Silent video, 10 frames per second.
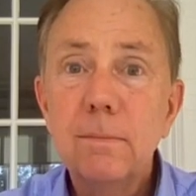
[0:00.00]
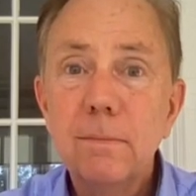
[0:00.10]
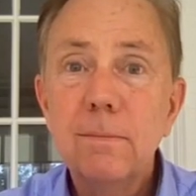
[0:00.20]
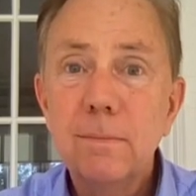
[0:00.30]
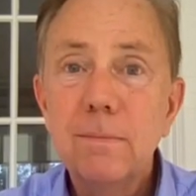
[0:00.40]

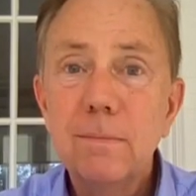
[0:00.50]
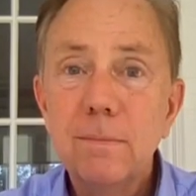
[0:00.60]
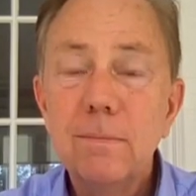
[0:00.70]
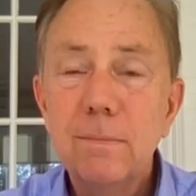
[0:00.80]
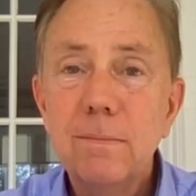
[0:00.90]

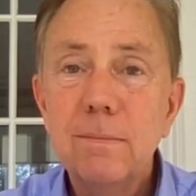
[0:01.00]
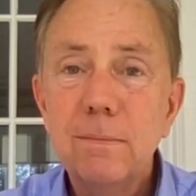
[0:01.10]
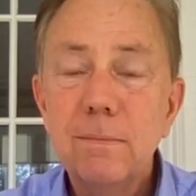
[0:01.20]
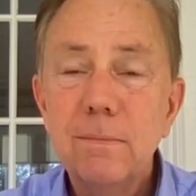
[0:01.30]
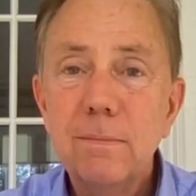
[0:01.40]

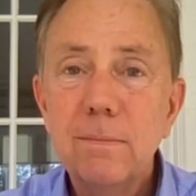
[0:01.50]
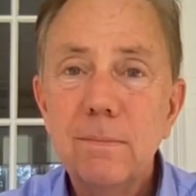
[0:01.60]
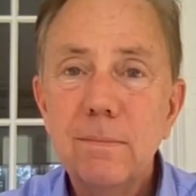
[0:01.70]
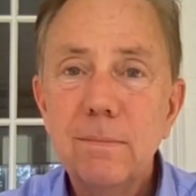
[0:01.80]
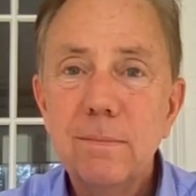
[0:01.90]

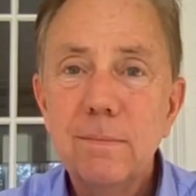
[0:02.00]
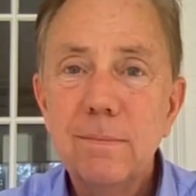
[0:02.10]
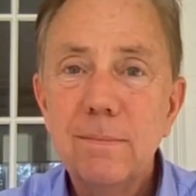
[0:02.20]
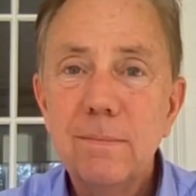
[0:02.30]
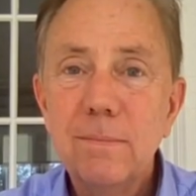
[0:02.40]

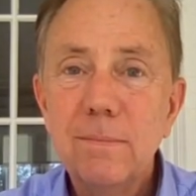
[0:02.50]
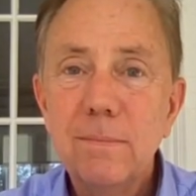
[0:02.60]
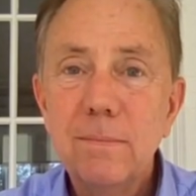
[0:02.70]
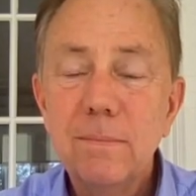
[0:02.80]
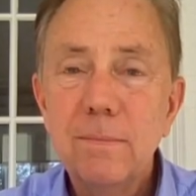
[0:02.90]

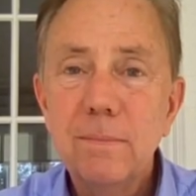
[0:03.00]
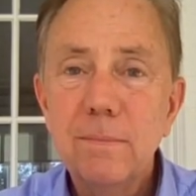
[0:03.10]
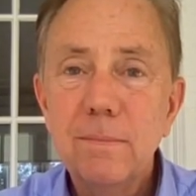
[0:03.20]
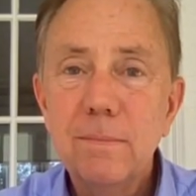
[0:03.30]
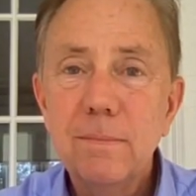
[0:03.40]

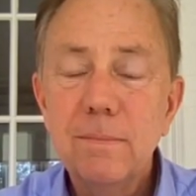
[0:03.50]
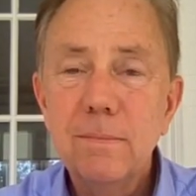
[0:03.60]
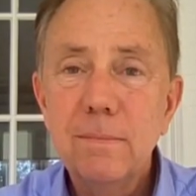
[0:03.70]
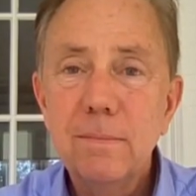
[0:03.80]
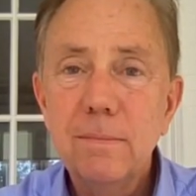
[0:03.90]

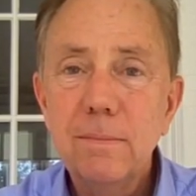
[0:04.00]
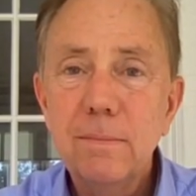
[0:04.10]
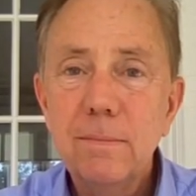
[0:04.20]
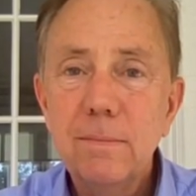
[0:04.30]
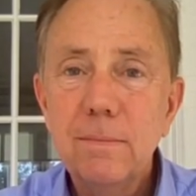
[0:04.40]

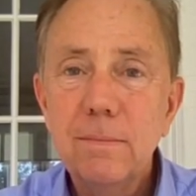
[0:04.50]
The person shown says nothing.